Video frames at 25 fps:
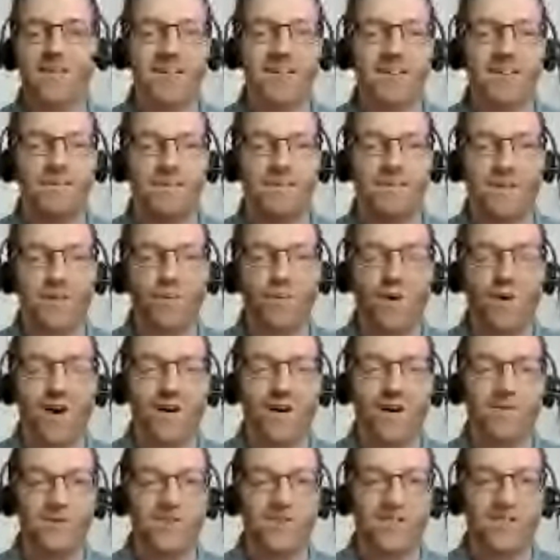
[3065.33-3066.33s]
Haven't seen him
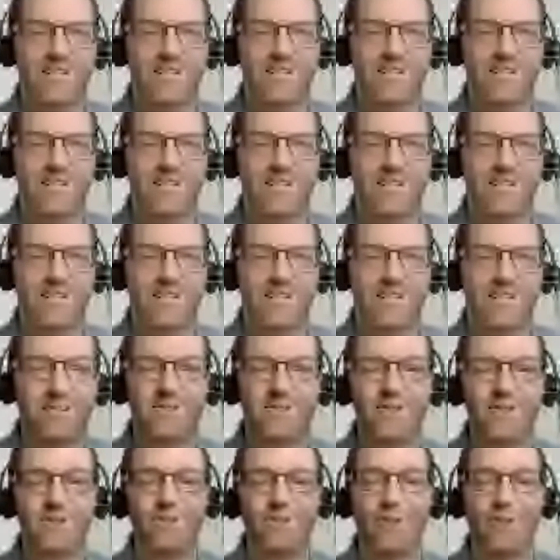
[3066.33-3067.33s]
in a while. I was just
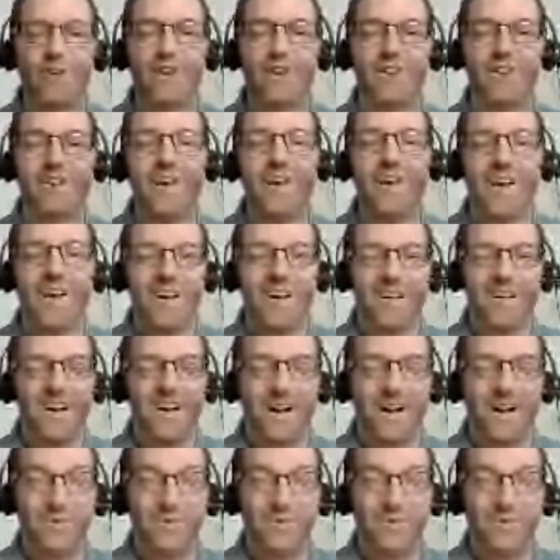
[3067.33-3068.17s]
texting him this morning.